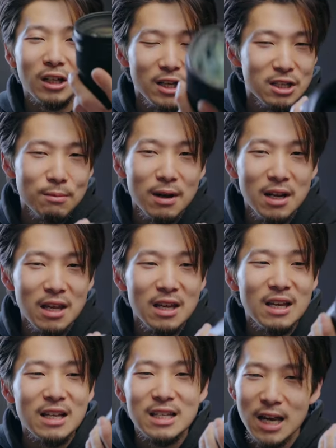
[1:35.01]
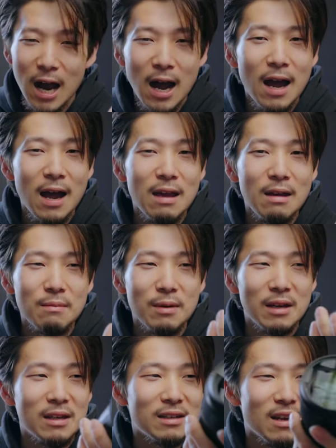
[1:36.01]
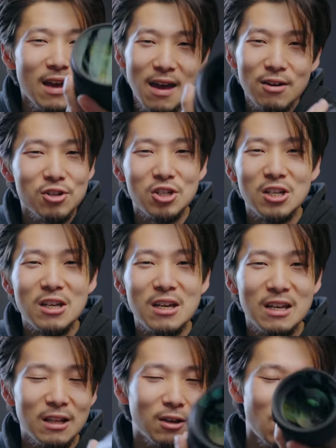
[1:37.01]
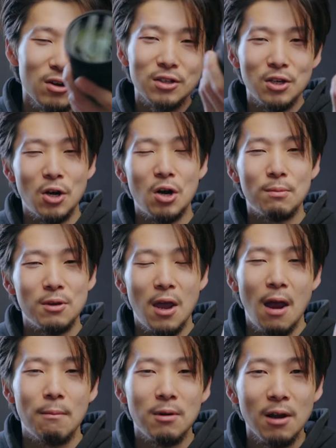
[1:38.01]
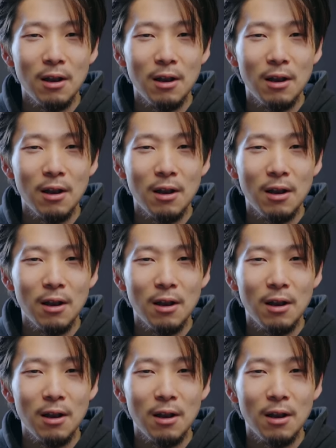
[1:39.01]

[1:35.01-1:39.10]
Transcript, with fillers: less money, time, and energy in the long-term camera